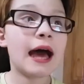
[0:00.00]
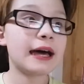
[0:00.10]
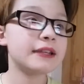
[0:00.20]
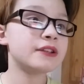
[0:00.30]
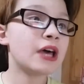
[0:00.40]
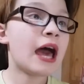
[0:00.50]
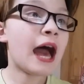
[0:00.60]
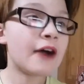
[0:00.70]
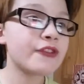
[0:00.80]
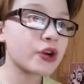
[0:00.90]
and
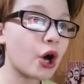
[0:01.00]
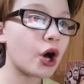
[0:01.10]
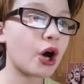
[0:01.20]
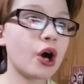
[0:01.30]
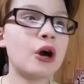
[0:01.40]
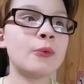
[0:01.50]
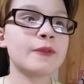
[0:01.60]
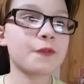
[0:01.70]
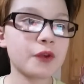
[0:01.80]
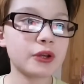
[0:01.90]
have a car
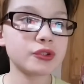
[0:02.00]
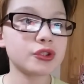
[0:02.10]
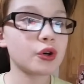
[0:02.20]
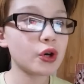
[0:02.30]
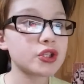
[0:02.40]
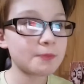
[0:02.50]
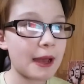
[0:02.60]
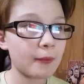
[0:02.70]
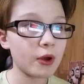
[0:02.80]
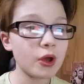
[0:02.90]
with 300
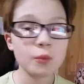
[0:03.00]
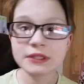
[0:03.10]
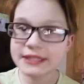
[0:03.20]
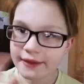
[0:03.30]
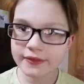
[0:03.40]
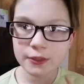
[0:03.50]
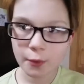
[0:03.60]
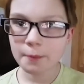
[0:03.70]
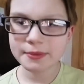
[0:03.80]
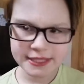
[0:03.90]
horsepower was
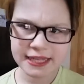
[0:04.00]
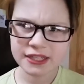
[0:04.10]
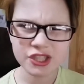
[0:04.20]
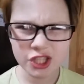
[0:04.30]
71%.